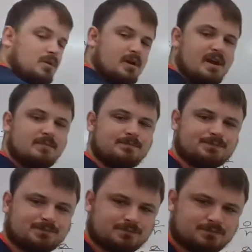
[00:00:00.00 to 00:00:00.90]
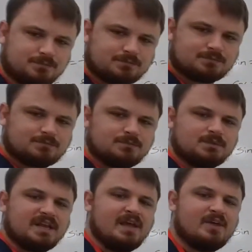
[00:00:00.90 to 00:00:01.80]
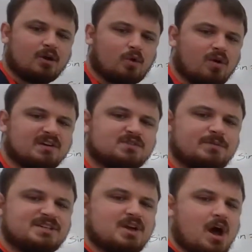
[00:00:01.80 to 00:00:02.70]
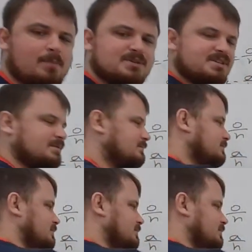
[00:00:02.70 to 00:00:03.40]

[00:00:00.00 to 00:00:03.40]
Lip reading: Okay? And then across from it is opposite.